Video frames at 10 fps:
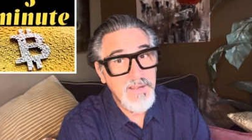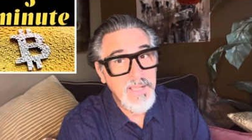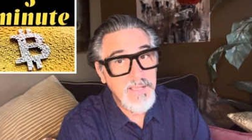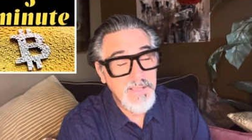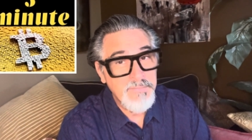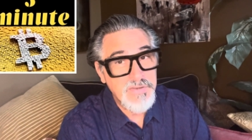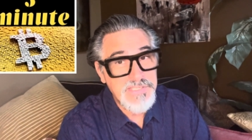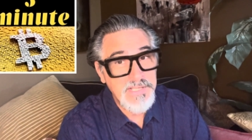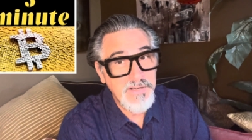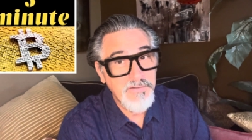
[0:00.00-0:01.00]
uh, if you
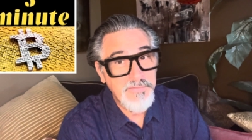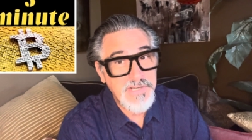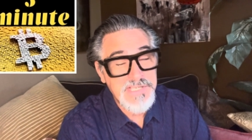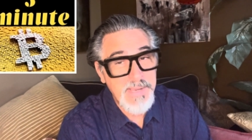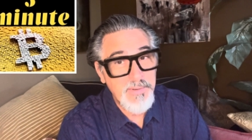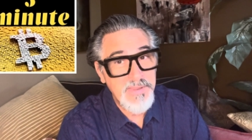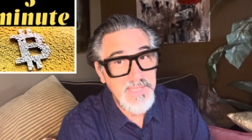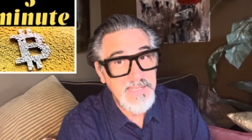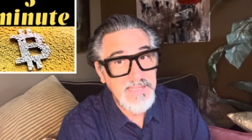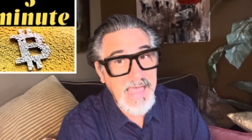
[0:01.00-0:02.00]
send it on, for example,
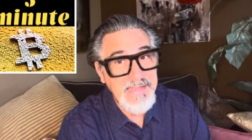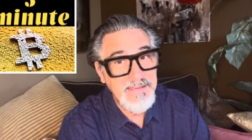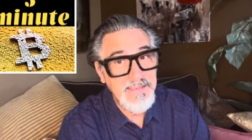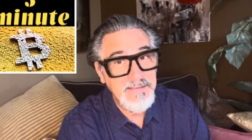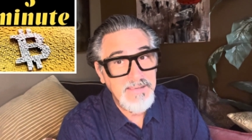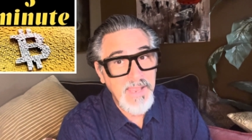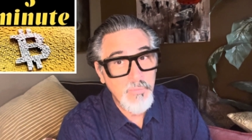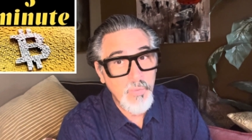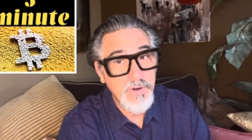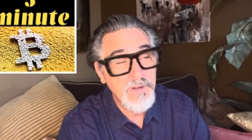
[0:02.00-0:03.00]
the Lightning
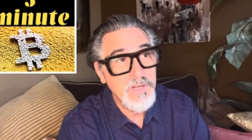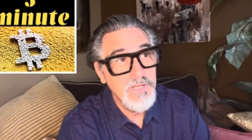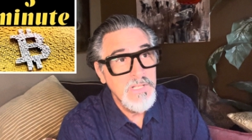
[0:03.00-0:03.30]
Network,